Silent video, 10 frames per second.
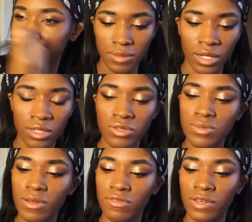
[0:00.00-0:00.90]
I use
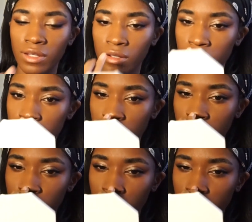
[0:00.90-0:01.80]
my finger usually
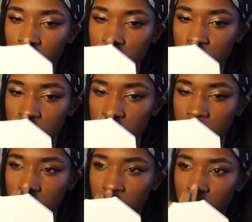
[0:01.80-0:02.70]
for my nose just
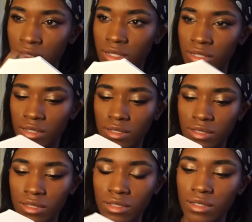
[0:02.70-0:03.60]
because I feel like
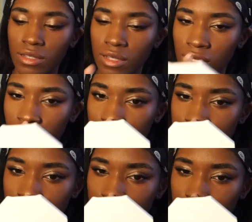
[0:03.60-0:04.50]
it
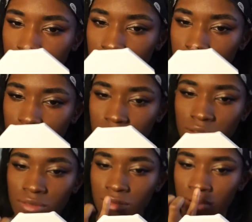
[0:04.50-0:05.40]
hits it
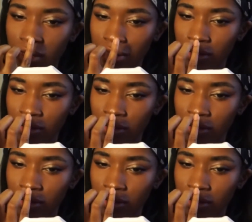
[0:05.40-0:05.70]
right